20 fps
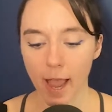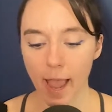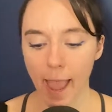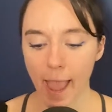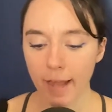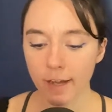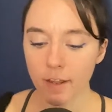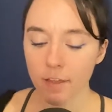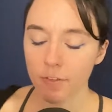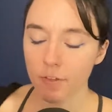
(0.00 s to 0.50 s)

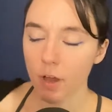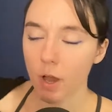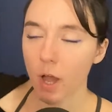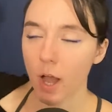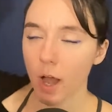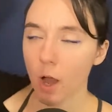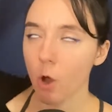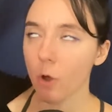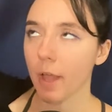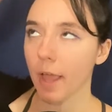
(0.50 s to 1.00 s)
anything
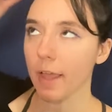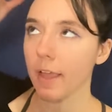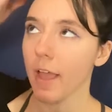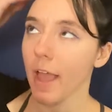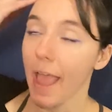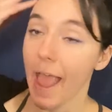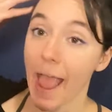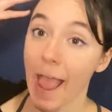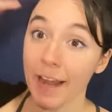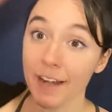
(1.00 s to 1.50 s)

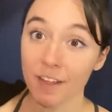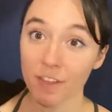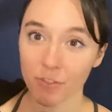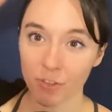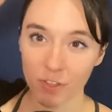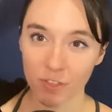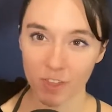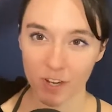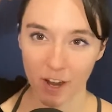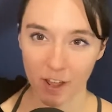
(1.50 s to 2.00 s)

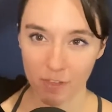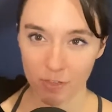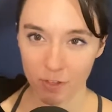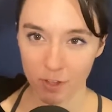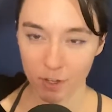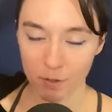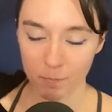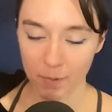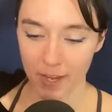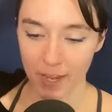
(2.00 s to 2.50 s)
that I
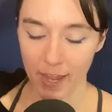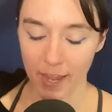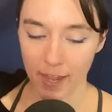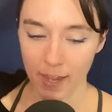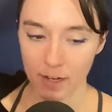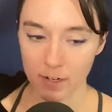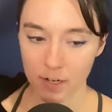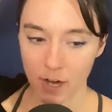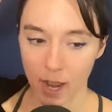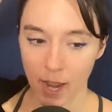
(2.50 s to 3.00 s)
think in my
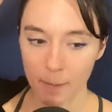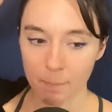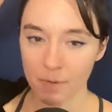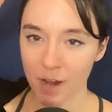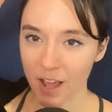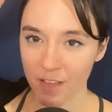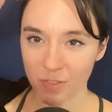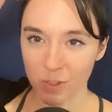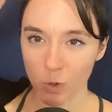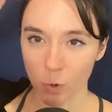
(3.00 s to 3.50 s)
head,
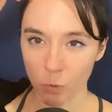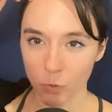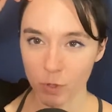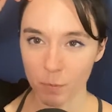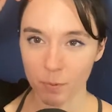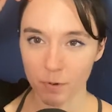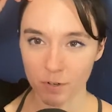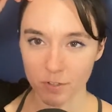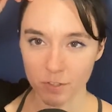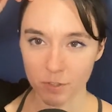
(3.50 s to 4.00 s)
I'm not the
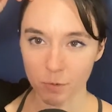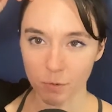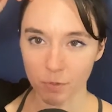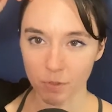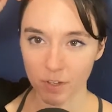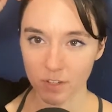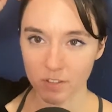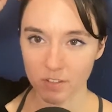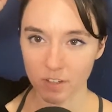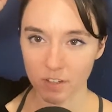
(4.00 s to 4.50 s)
only person
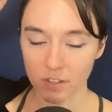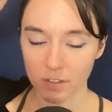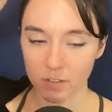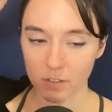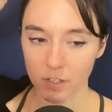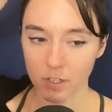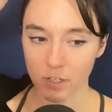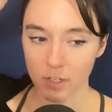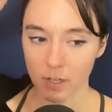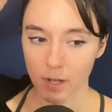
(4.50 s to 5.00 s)
who thinks
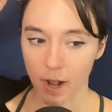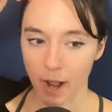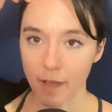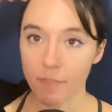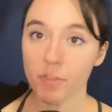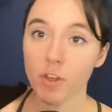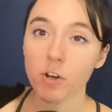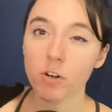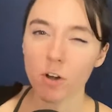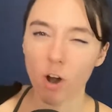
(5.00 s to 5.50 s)
it.
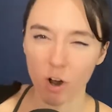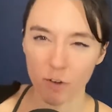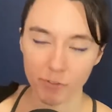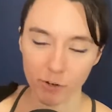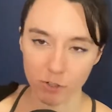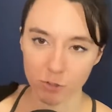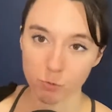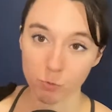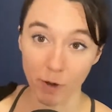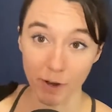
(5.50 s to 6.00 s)

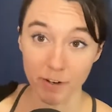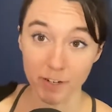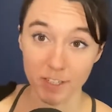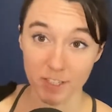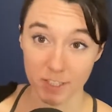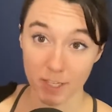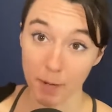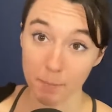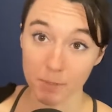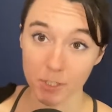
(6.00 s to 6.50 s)
There's
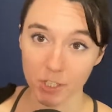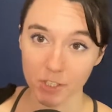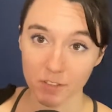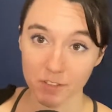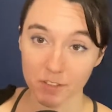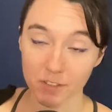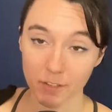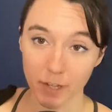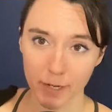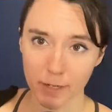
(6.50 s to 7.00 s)
rare
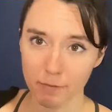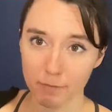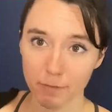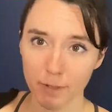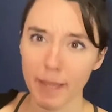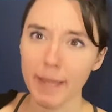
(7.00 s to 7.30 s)
exceptions, like